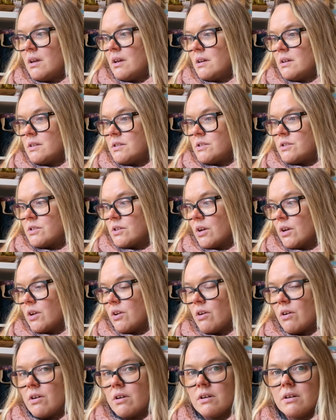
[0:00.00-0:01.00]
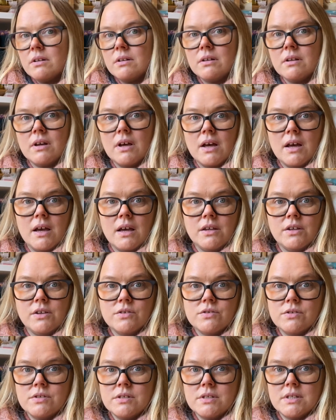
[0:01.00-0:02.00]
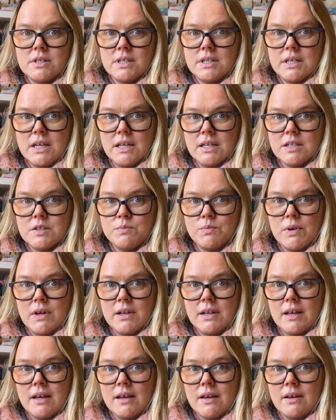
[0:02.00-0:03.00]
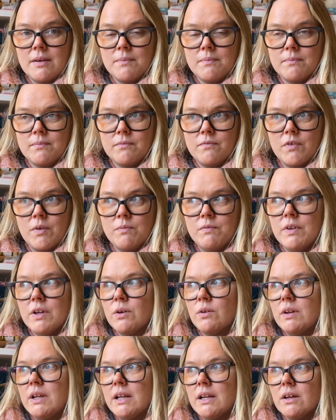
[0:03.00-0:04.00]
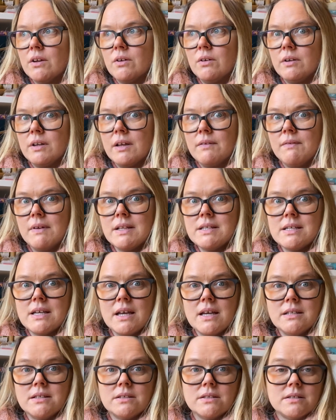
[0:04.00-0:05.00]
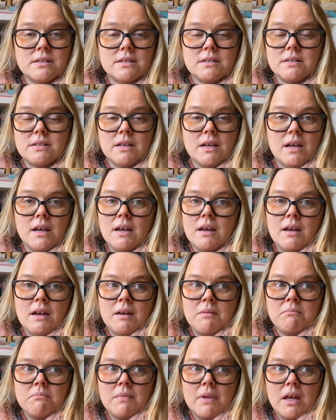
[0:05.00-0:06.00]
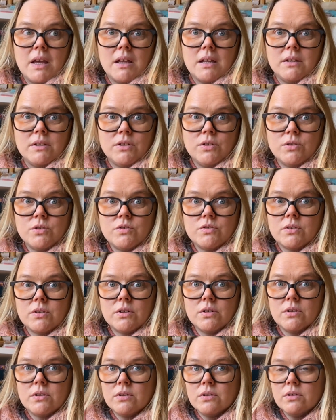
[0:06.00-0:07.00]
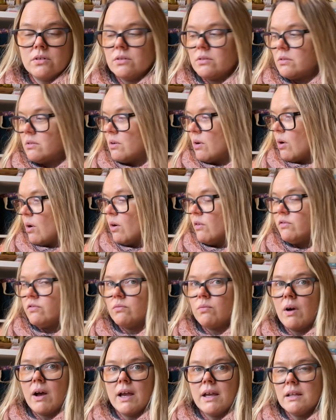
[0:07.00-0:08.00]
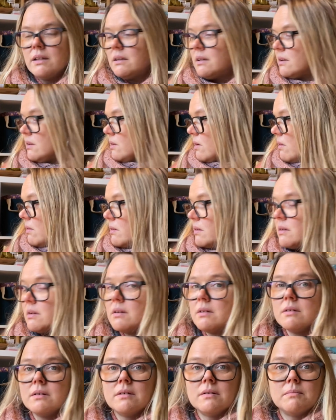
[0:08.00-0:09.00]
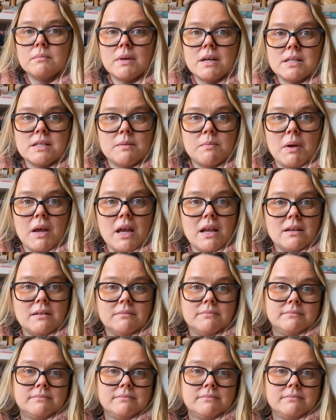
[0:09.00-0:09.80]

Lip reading: sock yarn. I used the Danish brand from Filcolena called Avetta, just a neutral off-white called Marzipan,